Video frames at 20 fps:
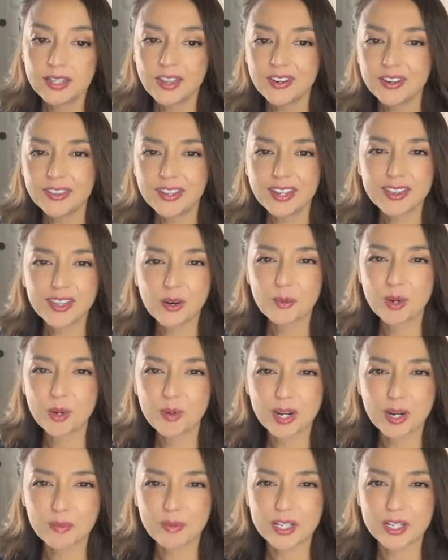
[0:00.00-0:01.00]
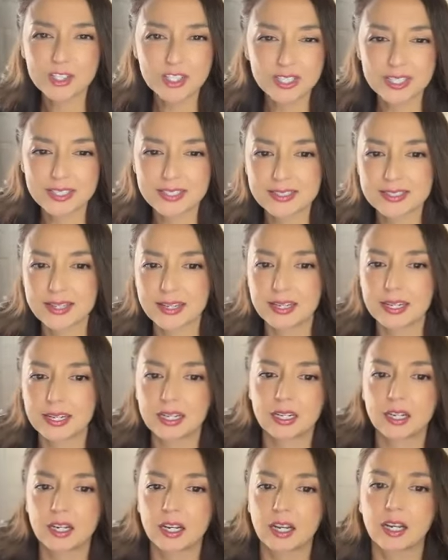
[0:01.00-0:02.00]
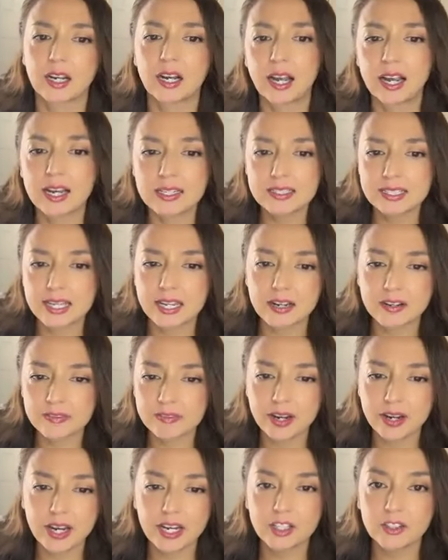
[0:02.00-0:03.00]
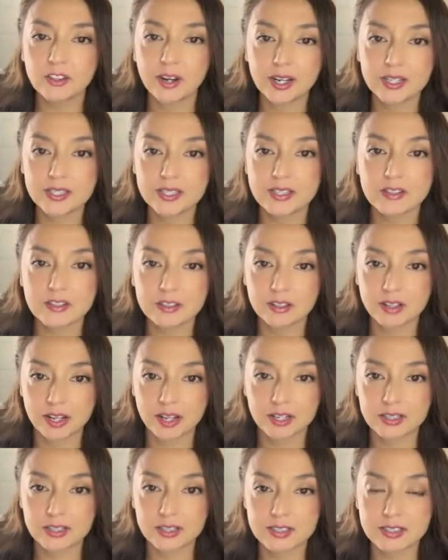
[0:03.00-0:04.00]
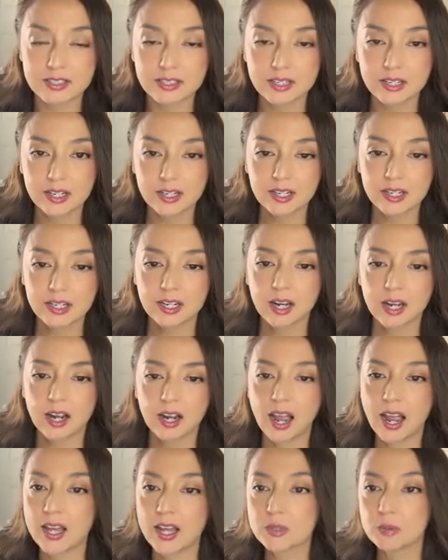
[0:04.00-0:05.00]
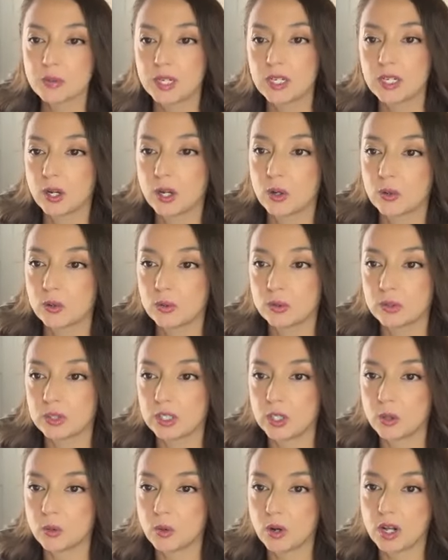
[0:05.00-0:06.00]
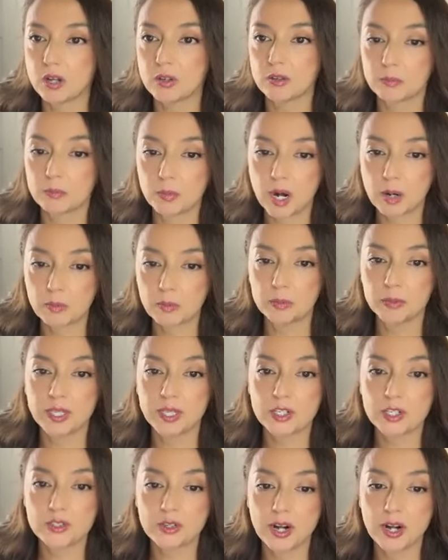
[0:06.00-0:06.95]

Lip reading: The other thing that we want to mention is like identifying your ideal clients. As we know, you all probably